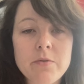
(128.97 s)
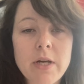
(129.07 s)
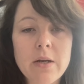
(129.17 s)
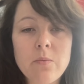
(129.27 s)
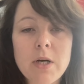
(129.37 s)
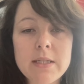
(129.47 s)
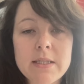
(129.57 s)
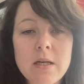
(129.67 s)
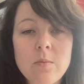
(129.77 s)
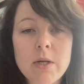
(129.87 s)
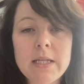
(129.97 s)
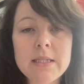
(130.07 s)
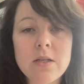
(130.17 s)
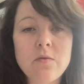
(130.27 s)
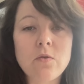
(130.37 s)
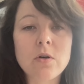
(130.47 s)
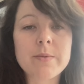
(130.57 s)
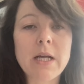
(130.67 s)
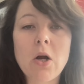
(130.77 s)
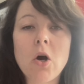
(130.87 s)
direct, WhatsApp, instant
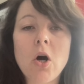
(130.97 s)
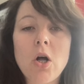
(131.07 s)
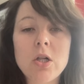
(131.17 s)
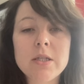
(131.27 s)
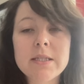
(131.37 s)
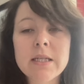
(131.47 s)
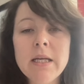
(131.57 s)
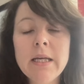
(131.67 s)
forms, and calls.